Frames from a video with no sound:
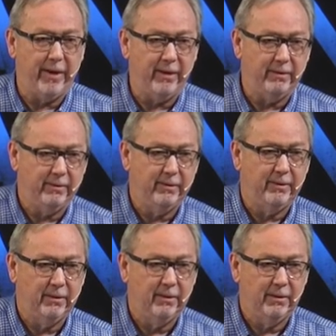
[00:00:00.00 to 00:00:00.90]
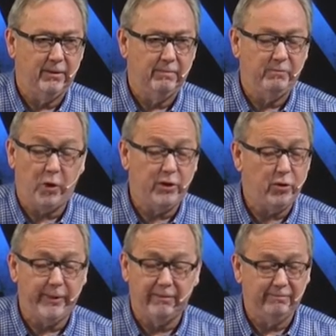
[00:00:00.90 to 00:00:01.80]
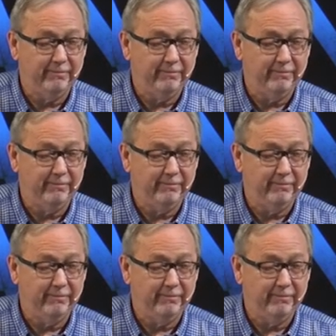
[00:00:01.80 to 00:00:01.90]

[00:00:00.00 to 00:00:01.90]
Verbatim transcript: man. That's all he told me.